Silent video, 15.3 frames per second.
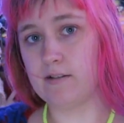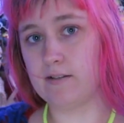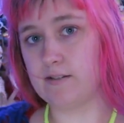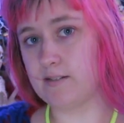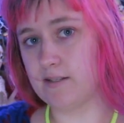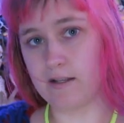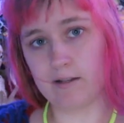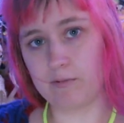
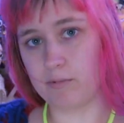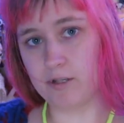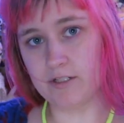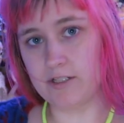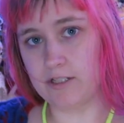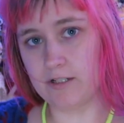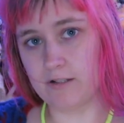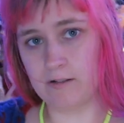it's not a
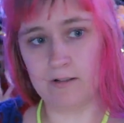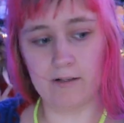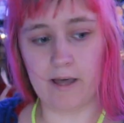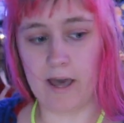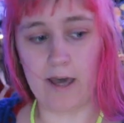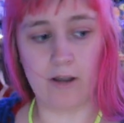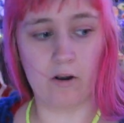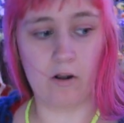big deal
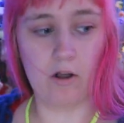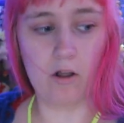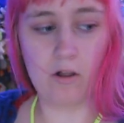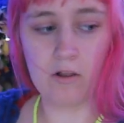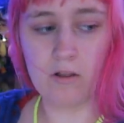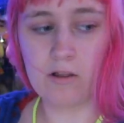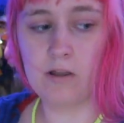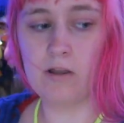at all.